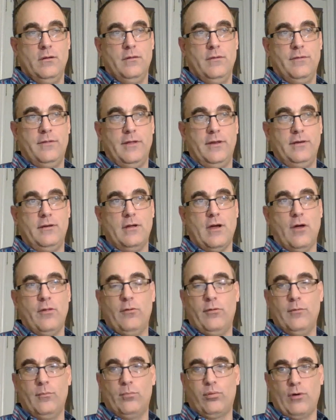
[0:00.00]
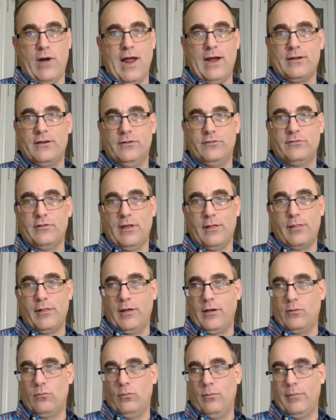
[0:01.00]
that other than practice, I
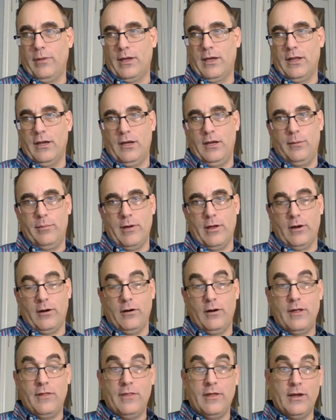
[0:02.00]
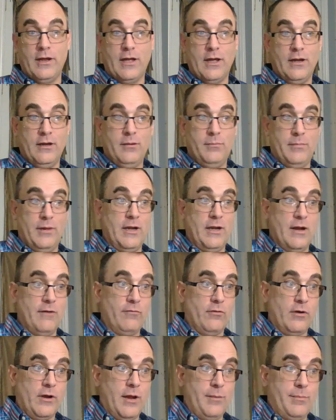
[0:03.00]
think will make it any better. And then again, it may
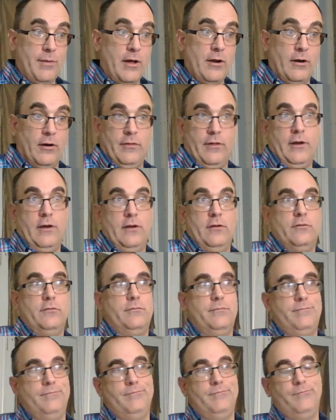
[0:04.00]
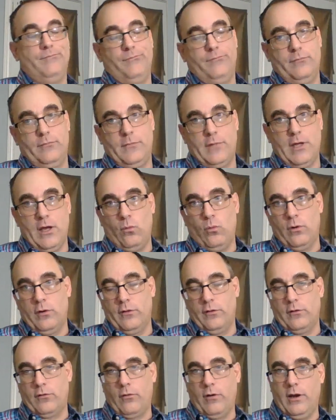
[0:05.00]
never get better. That is yet one
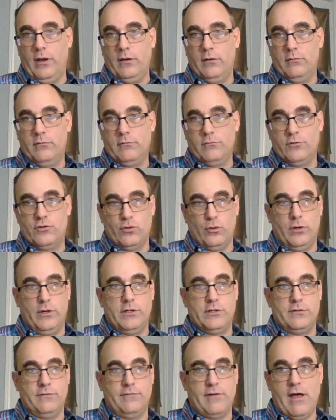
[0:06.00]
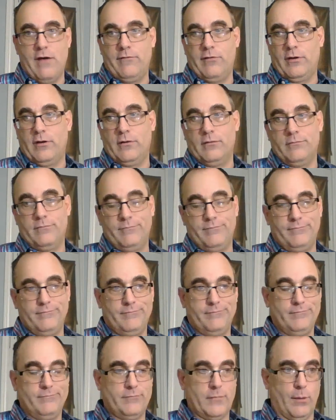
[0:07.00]
of the great joys of having
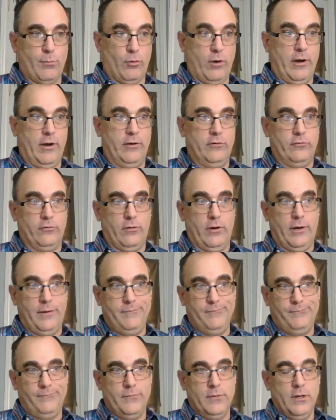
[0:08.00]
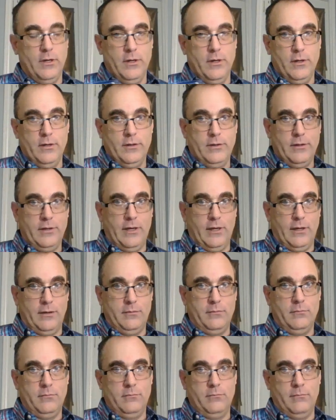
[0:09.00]
a brain injury. It
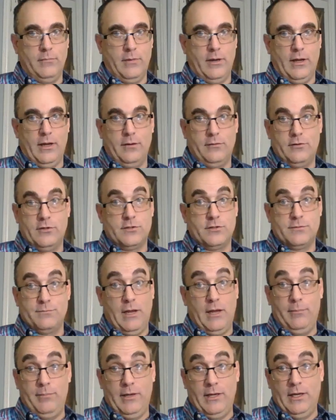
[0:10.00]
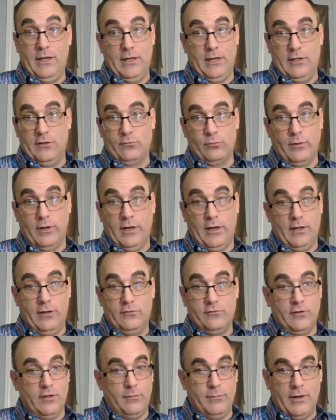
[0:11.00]
may, it just may be it is what it
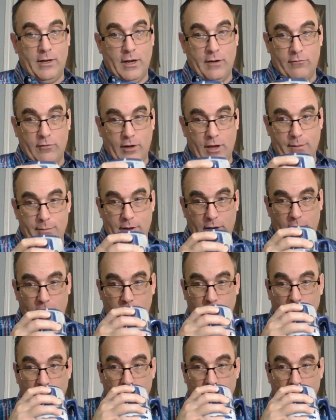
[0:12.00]
is and it may never get better.